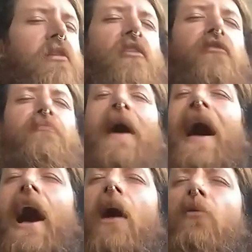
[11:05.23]
of
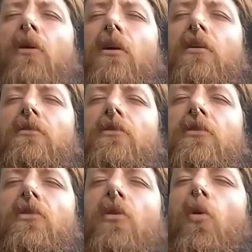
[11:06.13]
power
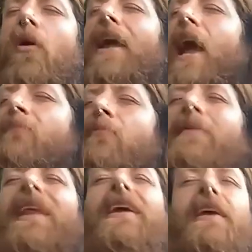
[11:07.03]
or
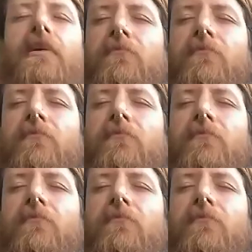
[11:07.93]
capability.